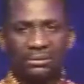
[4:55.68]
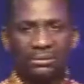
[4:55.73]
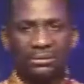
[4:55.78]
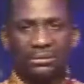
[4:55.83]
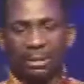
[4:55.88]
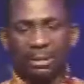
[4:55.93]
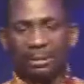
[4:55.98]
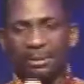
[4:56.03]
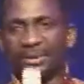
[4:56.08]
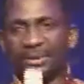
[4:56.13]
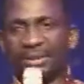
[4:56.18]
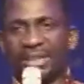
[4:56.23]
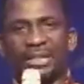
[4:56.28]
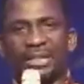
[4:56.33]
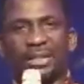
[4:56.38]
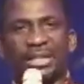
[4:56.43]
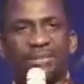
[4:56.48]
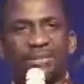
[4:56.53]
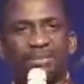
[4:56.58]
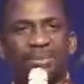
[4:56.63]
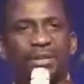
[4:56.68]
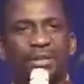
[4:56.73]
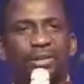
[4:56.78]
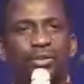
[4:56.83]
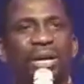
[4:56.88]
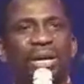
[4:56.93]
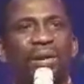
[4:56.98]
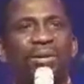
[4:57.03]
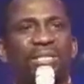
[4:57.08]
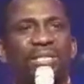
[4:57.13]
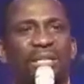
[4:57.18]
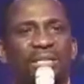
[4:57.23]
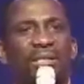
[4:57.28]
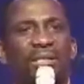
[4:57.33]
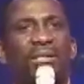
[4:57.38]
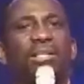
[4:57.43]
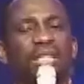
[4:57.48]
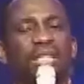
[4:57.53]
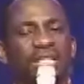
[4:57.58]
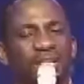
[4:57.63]
Some people say it is spiritual riches.
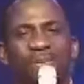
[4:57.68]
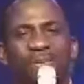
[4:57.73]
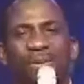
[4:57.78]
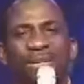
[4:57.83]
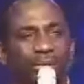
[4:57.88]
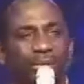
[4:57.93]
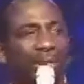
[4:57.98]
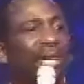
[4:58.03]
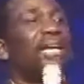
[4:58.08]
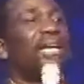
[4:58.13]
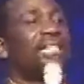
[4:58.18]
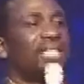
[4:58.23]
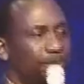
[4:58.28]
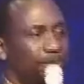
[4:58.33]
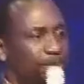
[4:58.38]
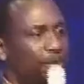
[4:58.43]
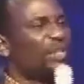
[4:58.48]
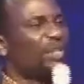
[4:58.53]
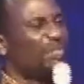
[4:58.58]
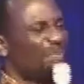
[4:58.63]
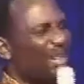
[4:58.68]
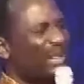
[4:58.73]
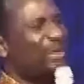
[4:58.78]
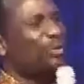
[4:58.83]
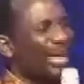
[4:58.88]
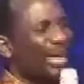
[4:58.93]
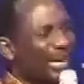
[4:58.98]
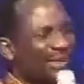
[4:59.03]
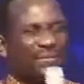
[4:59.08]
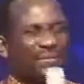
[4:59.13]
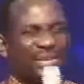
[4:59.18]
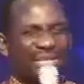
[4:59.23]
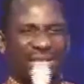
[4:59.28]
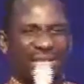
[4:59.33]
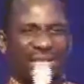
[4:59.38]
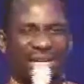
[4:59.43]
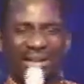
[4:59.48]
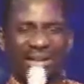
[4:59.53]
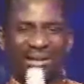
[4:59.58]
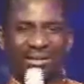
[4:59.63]
It is spiritualness. It's both spiritual and
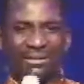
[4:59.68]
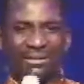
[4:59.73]
physical.